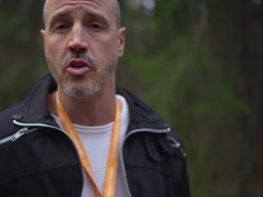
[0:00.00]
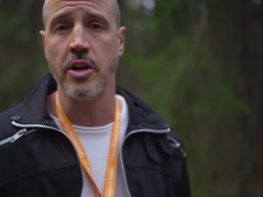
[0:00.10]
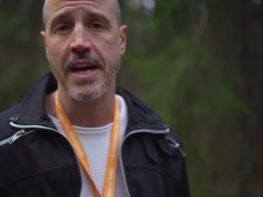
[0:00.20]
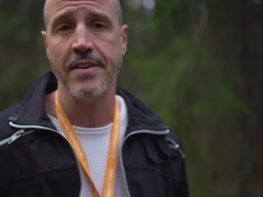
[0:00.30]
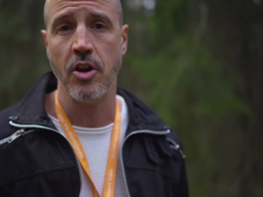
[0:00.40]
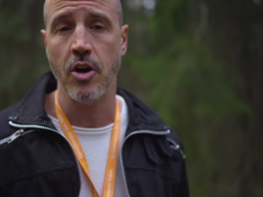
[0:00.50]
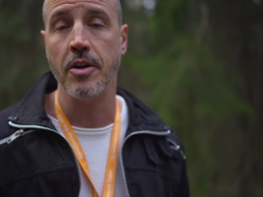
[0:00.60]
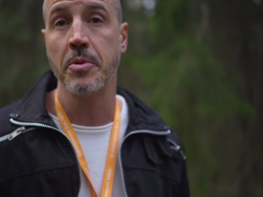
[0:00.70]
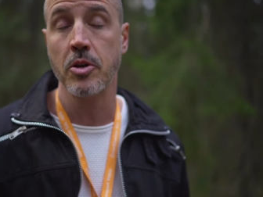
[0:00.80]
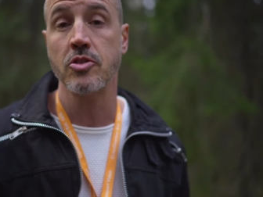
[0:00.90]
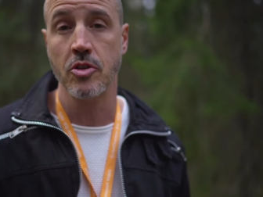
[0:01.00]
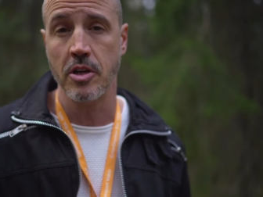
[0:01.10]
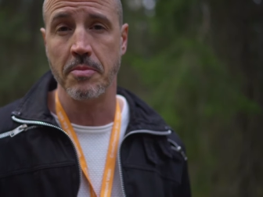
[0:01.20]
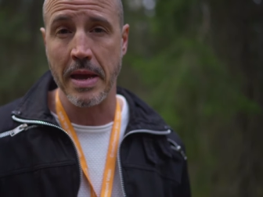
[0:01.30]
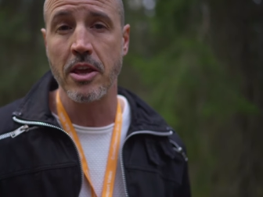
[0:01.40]
you're going to have a lot because you're
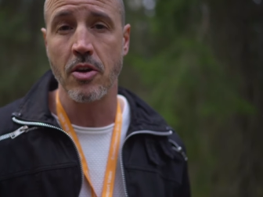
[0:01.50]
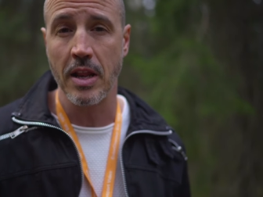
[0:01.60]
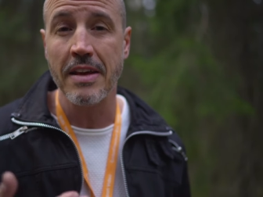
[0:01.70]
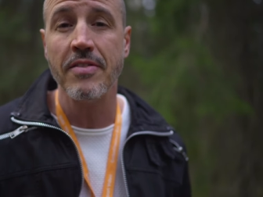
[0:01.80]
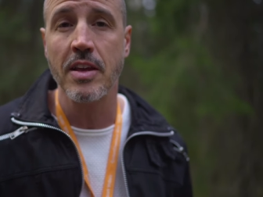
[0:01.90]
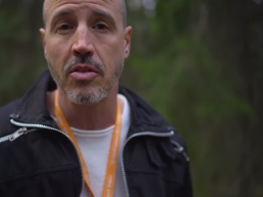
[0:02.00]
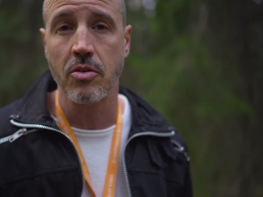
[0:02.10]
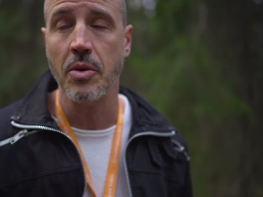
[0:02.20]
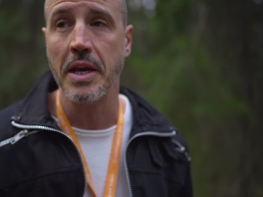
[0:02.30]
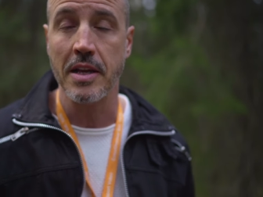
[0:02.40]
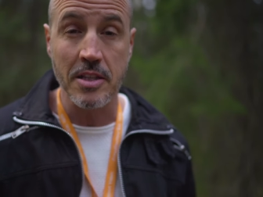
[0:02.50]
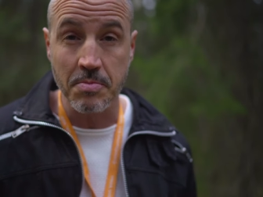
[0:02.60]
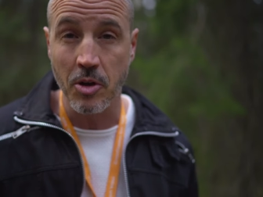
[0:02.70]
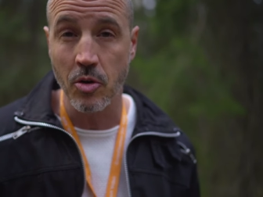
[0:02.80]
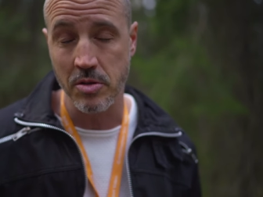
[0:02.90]
going to make your living through it. It's
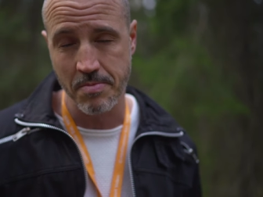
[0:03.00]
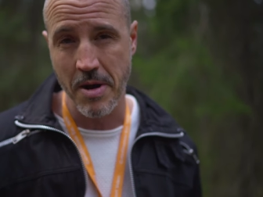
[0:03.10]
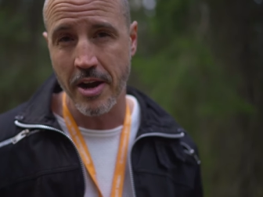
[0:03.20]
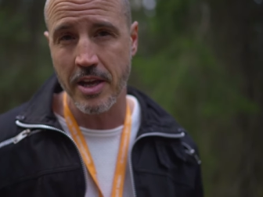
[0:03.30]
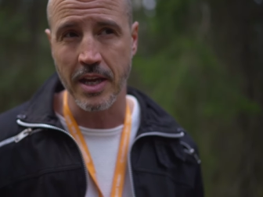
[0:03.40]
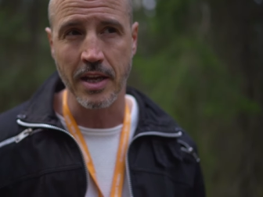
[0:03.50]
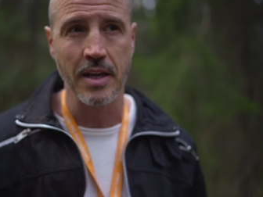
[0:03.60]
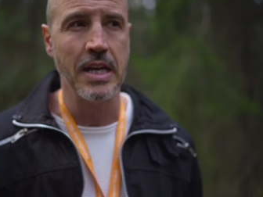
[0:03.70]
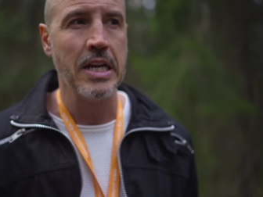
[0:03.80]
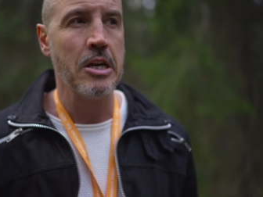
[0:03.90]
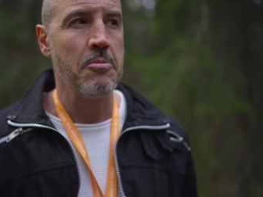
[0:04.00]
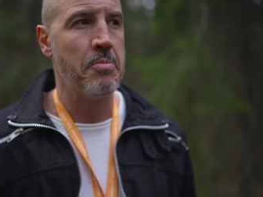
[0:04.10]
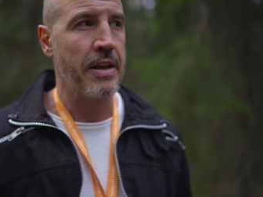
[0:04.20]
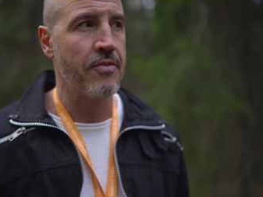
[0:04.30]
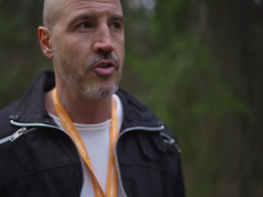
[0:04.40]
called marketing.
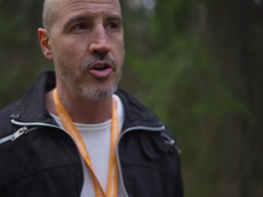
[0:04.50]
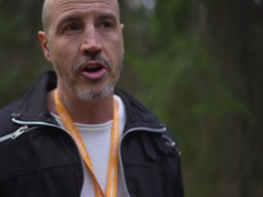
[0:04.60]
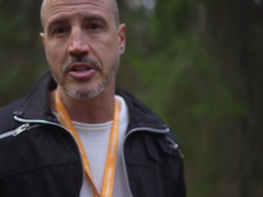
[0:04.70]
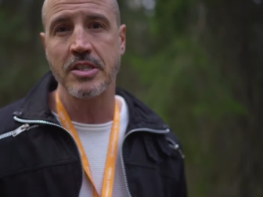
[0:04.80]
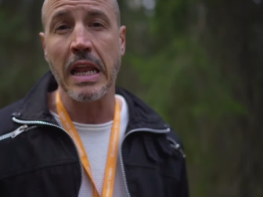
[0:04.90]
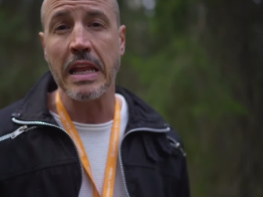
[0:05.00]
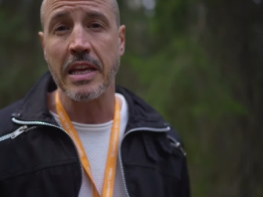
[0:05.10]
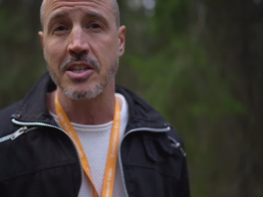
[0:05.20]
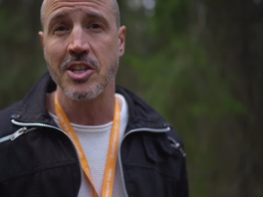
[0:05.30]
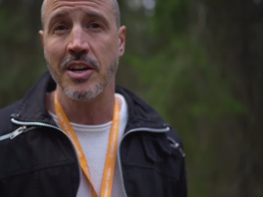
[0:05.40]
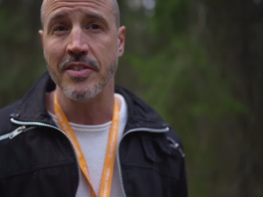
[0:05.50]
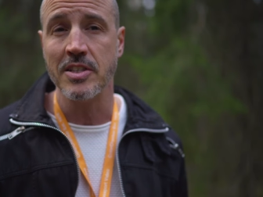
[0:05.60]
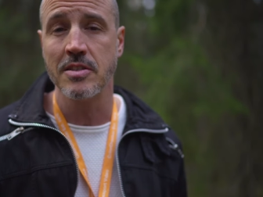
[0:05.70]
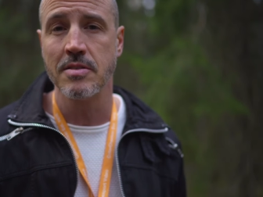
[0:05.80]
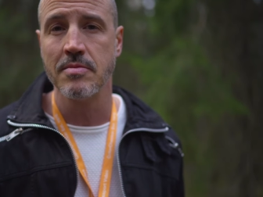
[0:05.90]
But if you're not selling a
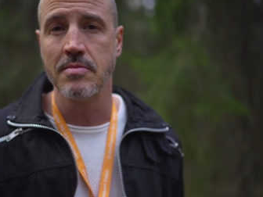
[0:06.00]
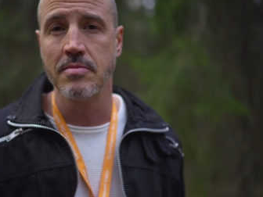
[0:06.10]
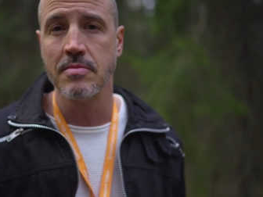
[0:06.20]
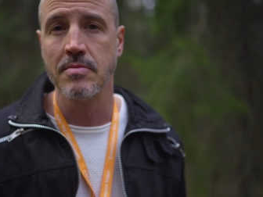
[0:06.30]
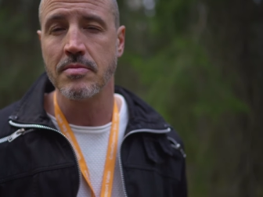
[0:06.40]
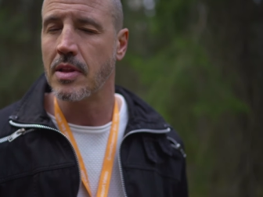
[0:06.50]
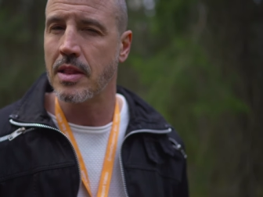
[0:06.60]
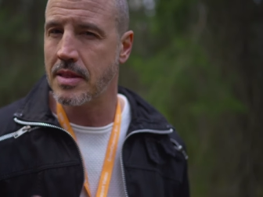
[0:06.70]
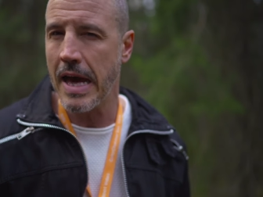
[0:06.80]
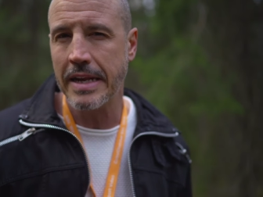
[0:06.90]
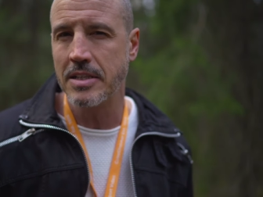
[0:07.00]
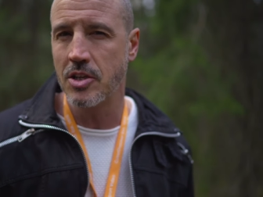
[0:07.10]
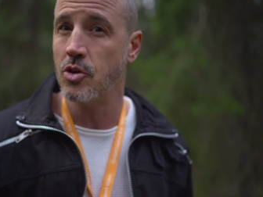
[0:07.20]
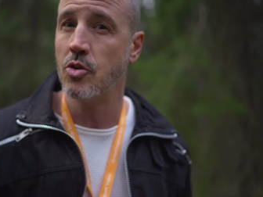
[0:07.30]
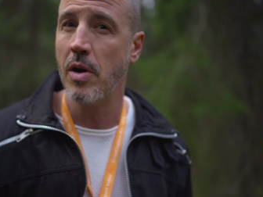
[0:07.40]
service, that is a
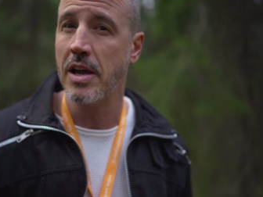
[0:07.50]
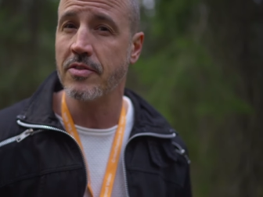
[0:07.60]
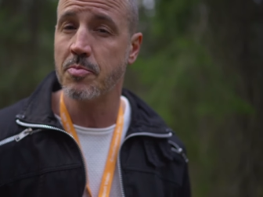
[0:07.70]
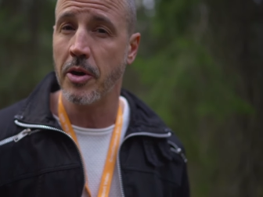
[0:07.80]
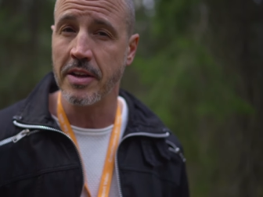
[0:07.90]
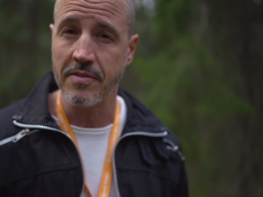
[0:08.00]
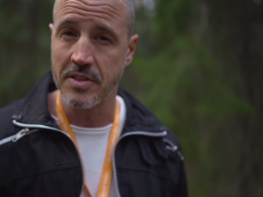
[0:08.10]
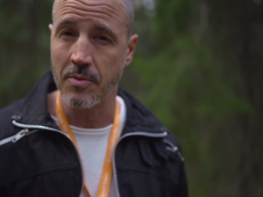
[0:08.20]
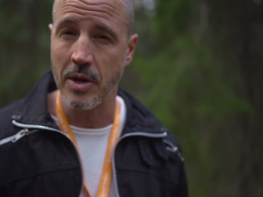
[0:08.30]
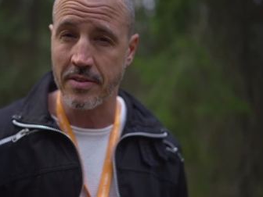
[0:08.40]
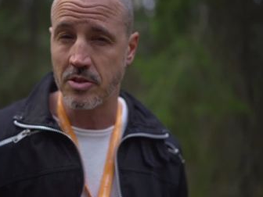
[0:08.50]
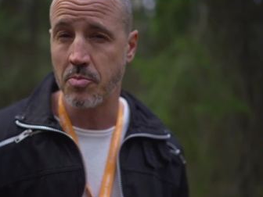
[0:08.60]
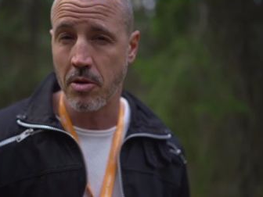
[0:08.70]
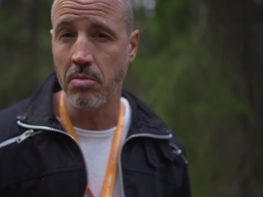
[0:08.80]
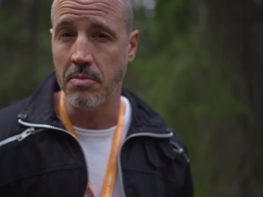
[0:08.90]
good way of spotting if someone has a
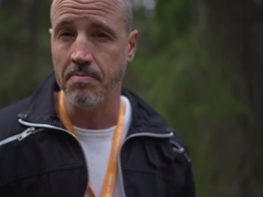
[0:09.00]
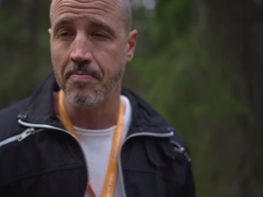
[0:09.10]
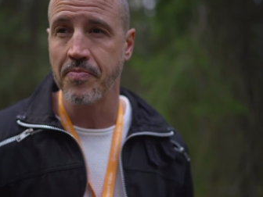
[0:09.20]
problem.